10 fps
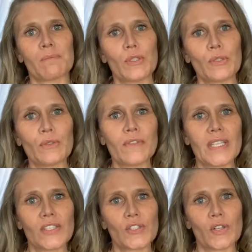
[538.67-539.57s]
move
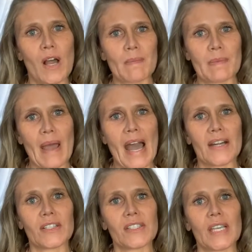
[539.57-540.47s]
these trauma patterns,